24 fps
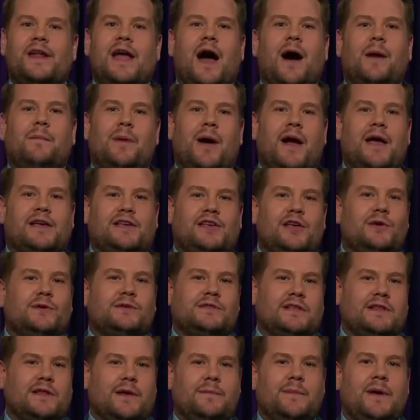it out by
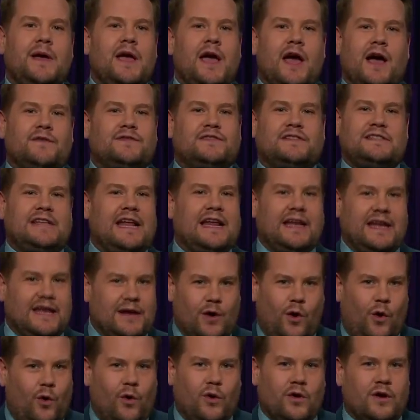accusing them of stealing
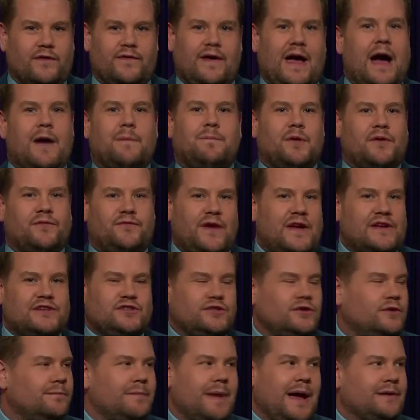all of our
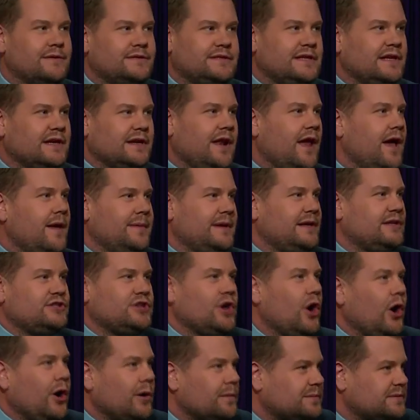professional mountain climbing
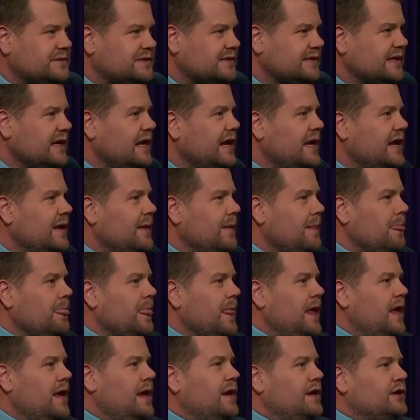jobs.
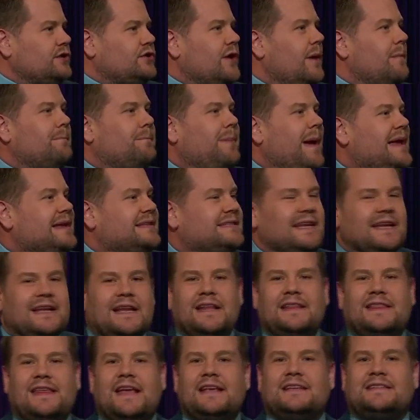Trump
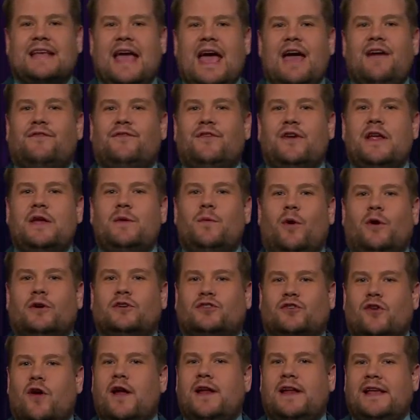basically thinks everyone
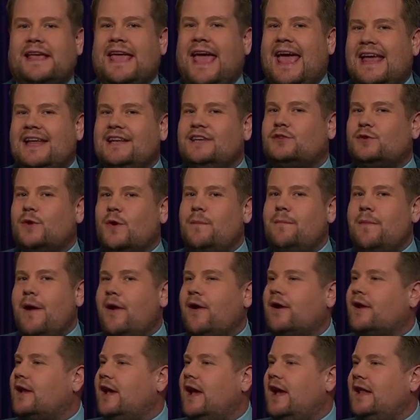trying to get into
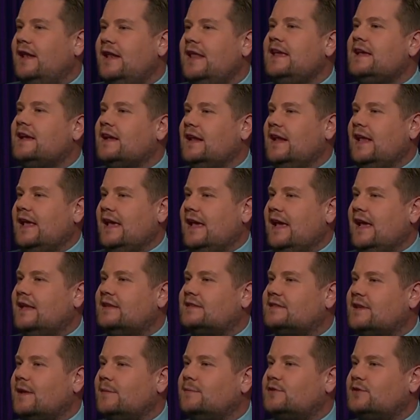America illegally
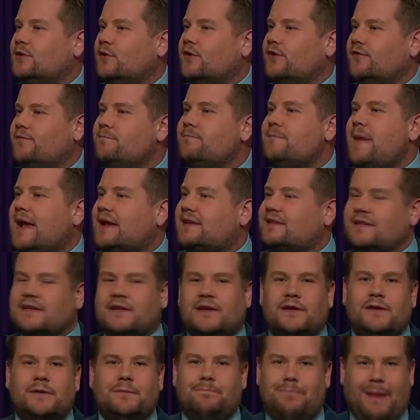is some sort of
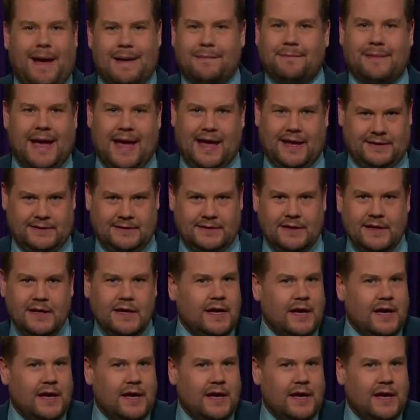Mexican Batman.